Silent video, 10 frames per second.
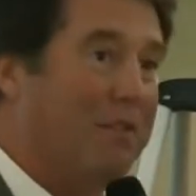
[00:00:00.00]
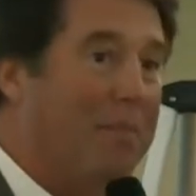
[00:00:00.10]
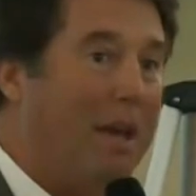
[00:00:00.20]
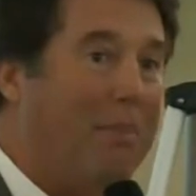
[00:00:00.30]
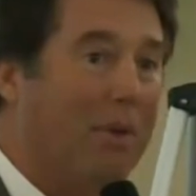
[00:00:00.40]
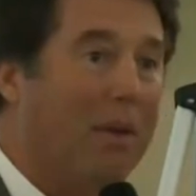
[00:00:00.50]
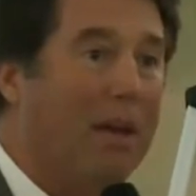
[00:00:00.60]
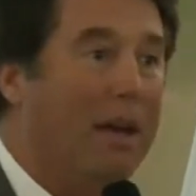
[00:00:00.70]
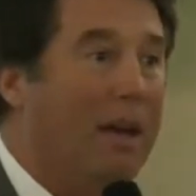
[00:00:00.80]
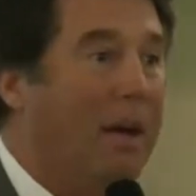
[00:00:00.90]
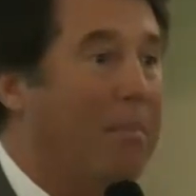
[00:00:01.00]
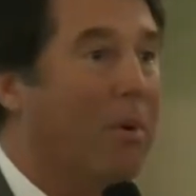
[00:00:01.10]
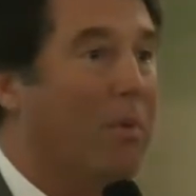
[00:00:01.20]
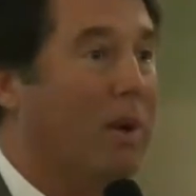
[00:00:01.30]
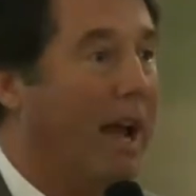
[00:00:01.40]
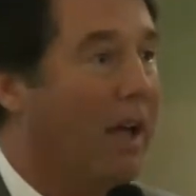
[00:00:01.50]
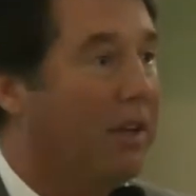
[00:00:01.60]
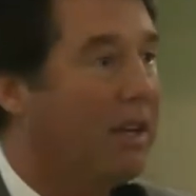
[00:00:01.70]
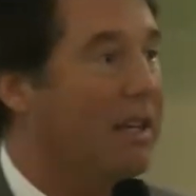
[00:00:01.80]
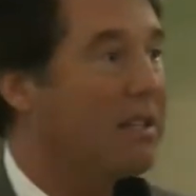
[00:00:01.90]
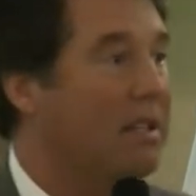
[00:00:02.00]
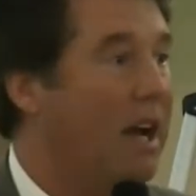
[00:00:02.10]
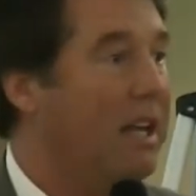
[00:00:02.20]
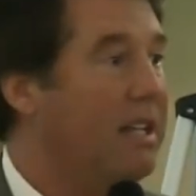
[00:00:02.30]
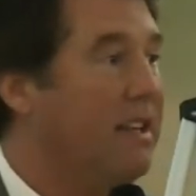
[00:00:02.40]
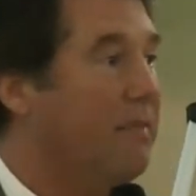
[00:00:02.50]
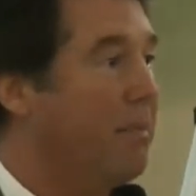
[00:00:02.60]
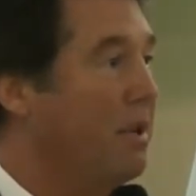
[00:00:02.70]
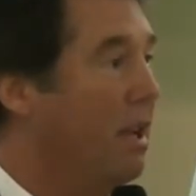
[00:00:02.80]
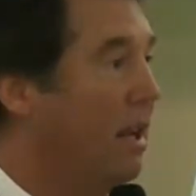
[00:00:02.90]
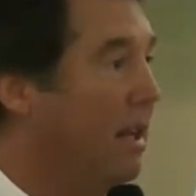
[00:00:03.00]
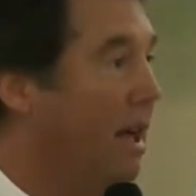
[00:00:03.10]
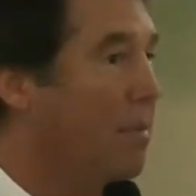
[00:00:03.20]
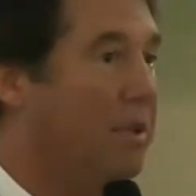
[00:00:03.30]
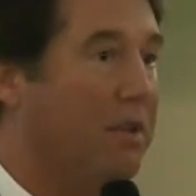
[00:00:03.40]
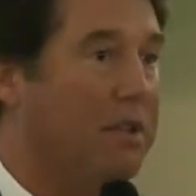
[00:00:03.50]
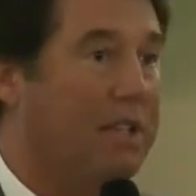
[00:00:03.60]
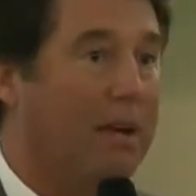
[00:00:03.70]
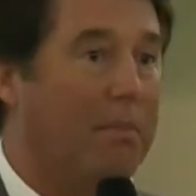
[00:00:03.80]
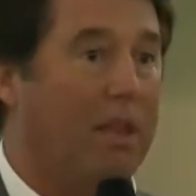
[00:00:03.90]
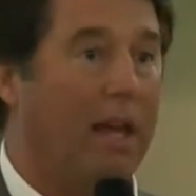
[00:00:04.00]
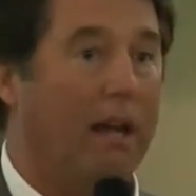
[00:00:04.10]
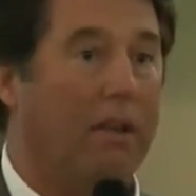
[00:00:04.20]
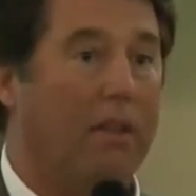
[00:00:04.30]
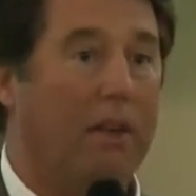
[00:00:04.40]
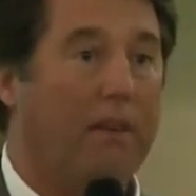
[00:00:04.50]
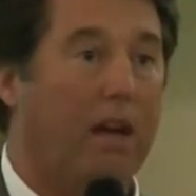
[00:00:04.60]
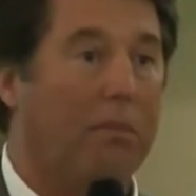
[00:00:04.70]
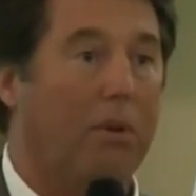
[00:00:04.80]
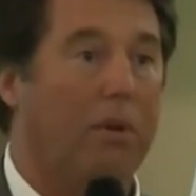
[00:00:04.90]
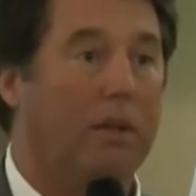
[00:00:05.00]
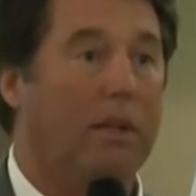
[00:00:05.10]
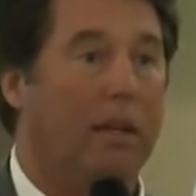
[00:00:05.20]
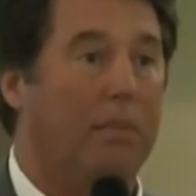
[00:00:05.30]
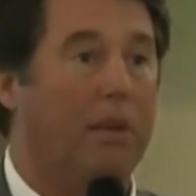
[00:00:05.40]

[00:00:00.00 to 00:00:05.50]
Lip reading: of people. But reality is 97% of the companies are the same thing. They've got a blue one, give